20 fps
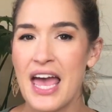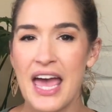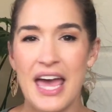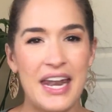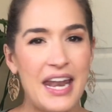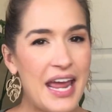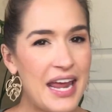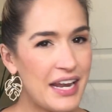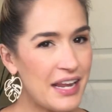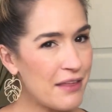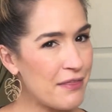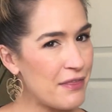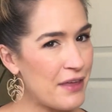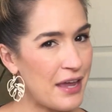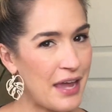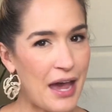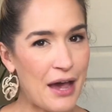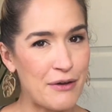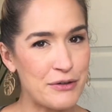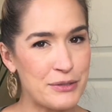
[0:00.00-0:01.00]
and
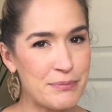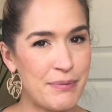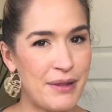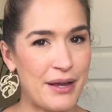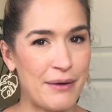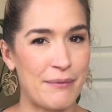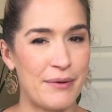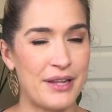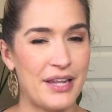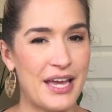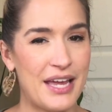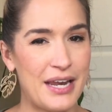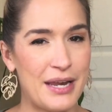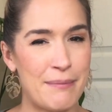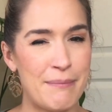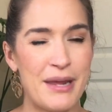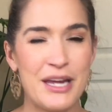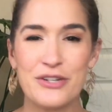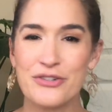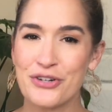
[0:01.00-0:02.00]
anything houseplant
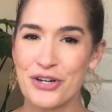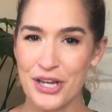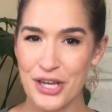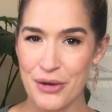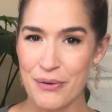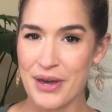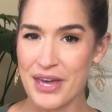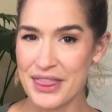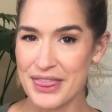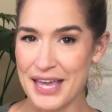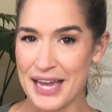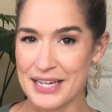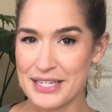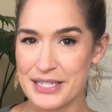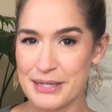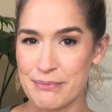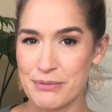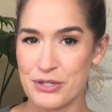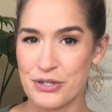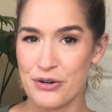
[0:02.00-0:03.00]
related, make sure you hit that
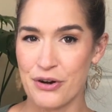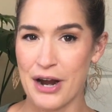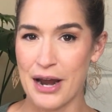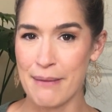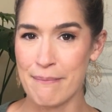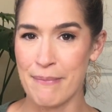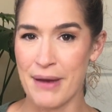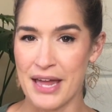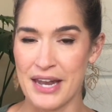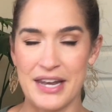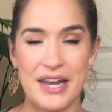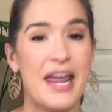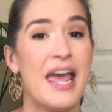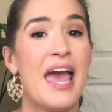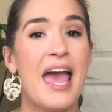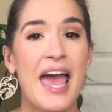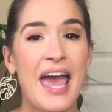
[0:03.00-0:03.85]
subscribe button